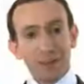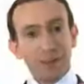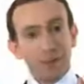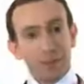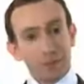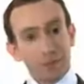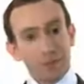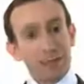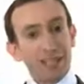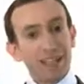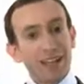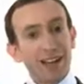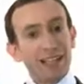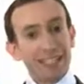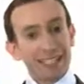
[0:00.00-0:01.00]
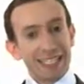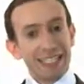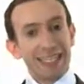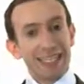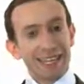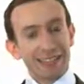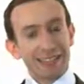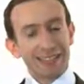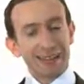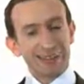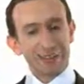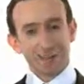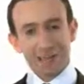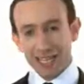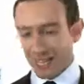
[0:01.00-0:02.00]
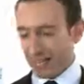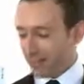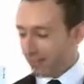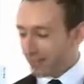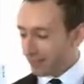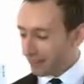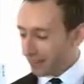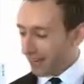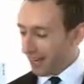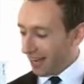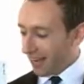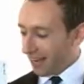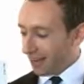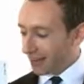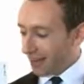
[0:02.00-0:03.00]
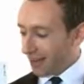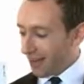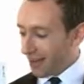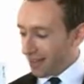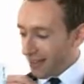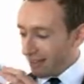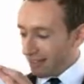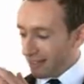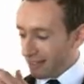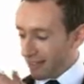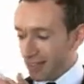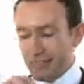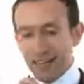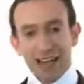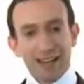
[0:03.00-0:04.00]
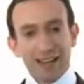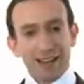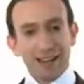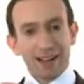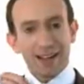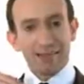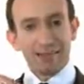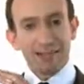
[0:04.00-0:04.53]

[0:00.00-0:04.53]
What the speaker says: we thought it would be a nice detail to give him sandals. And his hairstyle